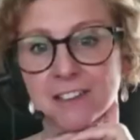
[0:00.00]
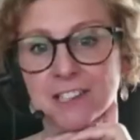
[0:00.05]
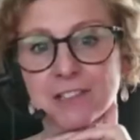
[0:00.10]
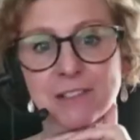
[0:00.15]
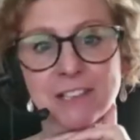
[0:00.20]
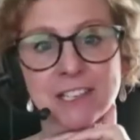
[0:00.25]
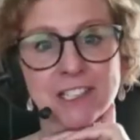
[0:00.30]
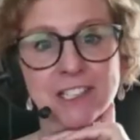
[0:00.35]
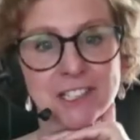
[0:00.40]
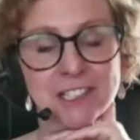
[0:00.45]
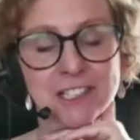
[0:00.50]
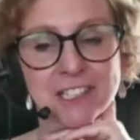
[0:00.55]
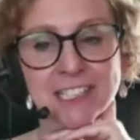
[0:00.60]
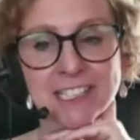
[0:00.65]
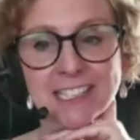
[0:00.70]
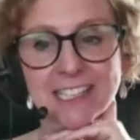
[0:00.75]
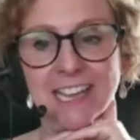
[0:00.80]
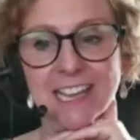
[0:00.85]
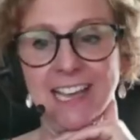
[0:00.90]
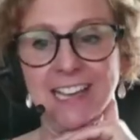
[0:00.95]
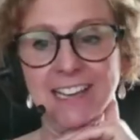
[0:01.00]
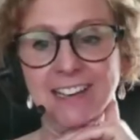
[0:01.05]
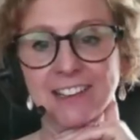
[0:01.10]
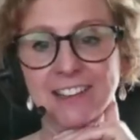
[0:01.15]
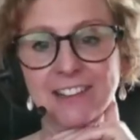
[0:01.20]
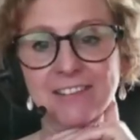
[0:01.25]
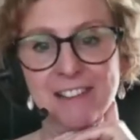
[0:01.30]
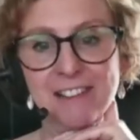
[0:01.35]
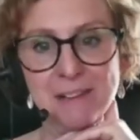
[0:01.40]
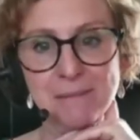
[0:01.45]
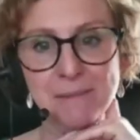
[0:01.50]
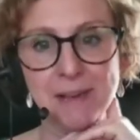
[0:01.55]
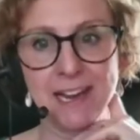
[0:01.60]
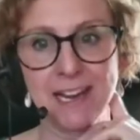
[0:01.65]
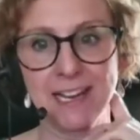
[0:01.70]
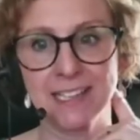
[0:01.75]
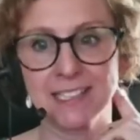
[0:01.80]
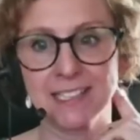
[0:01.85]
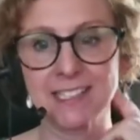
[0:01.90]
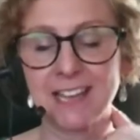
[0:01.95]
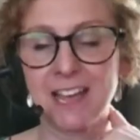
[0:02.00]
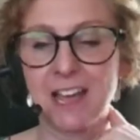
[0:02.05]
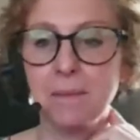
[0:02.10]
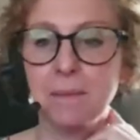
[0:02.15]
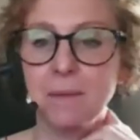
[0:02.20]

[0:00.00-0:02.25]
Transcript: do it justice in 3 minutes.